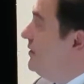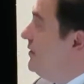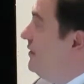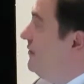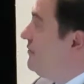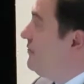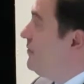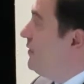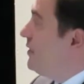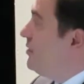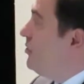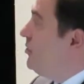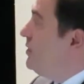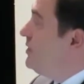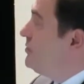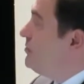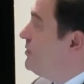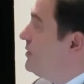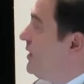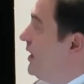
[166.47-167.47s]
If you are
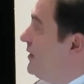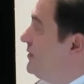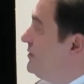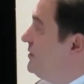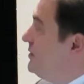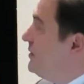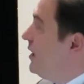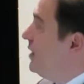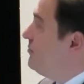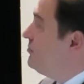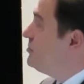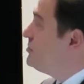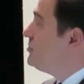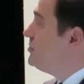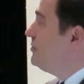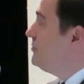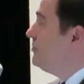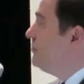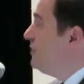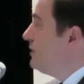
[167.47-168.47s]
going to cut here, I will
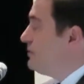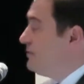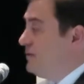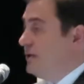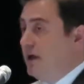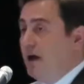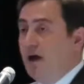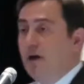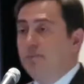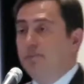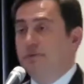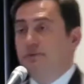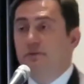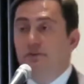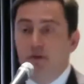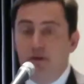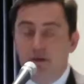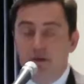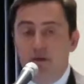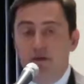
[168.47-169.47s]
show you what will
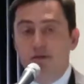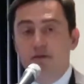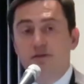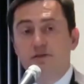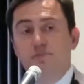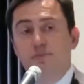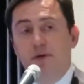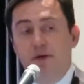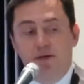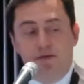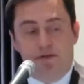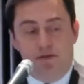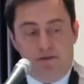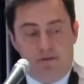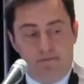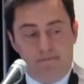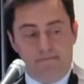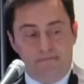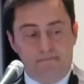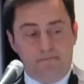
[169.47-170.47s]
happen in this
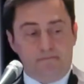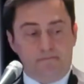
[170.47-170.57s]
patient.